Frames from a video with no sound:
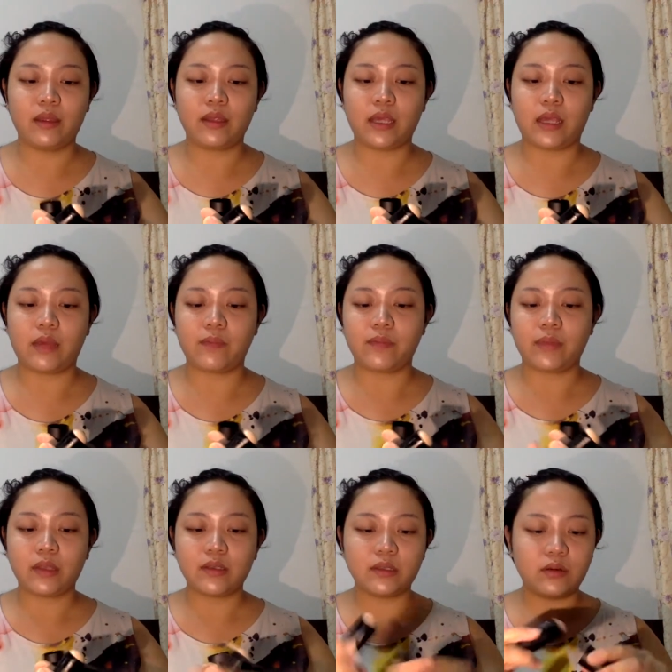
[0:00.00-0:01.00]
Okay,
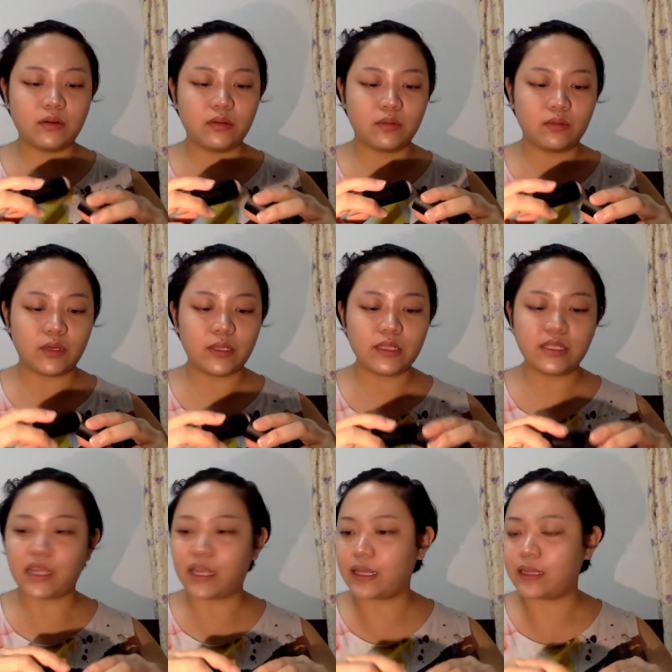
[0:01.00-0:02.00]
so once
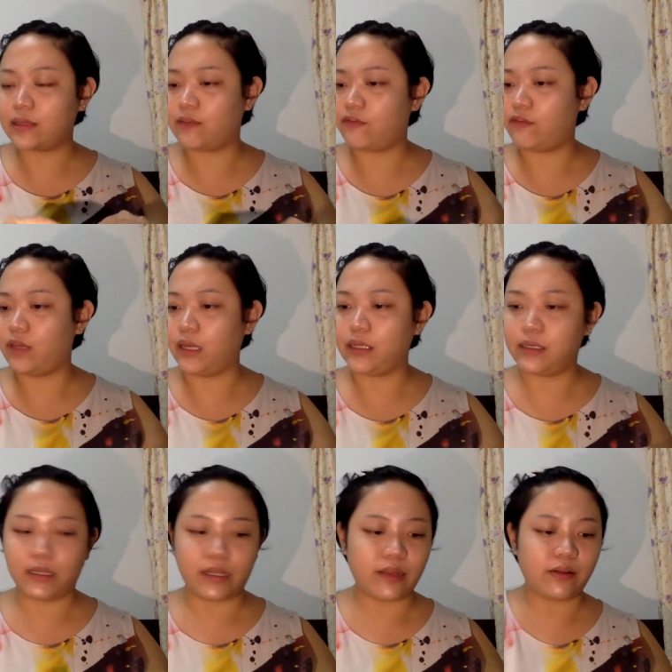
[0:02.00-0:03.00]
I've done
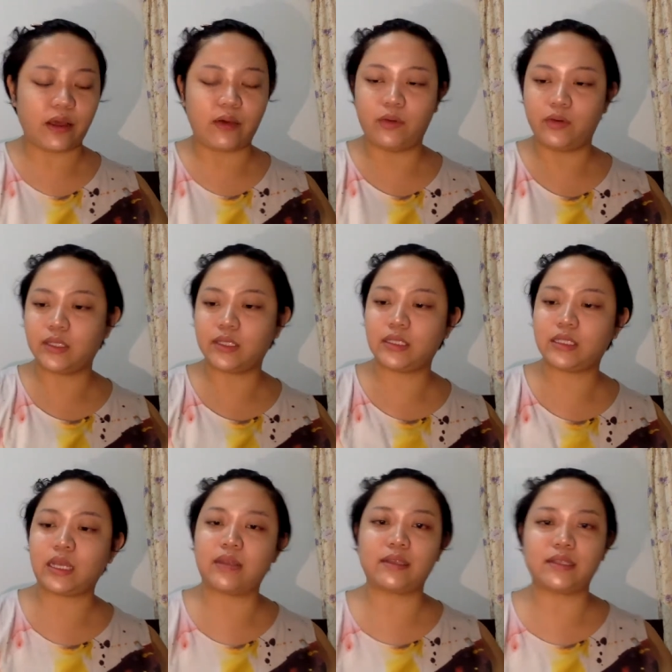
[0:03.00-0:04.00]
that, I will just
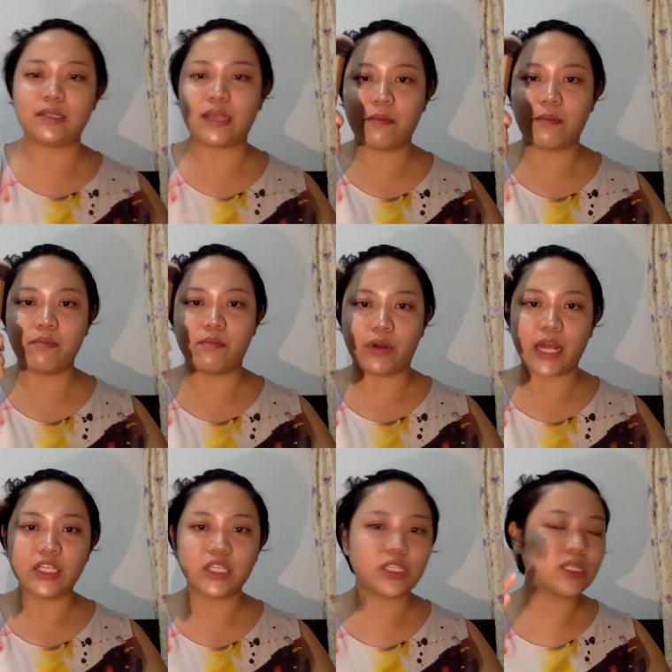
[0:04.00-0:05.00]
take the same
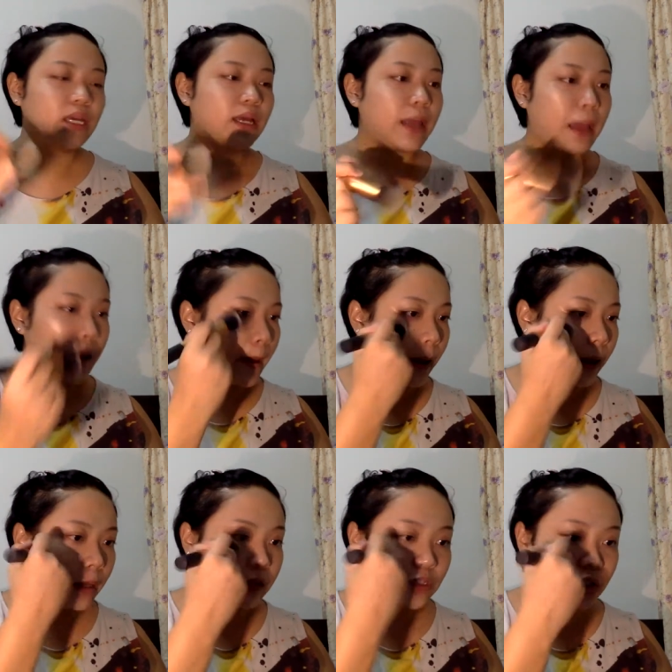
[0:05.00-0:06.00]
brush
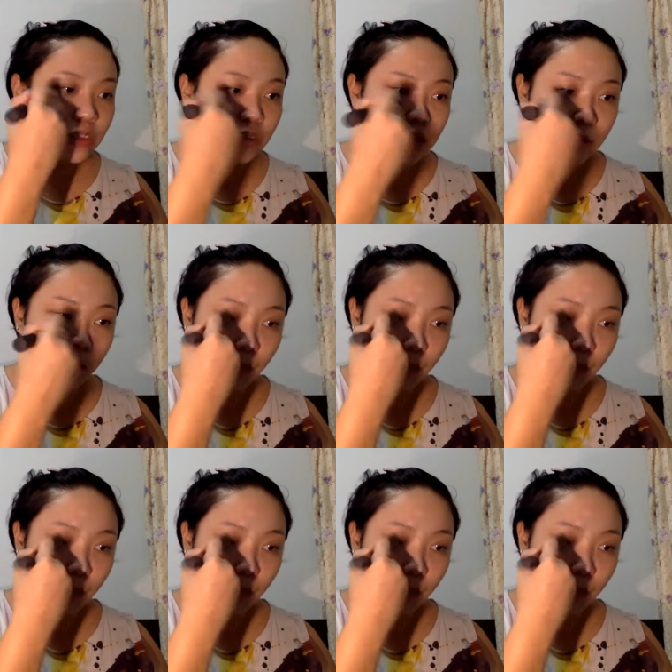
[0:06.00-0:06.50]
and just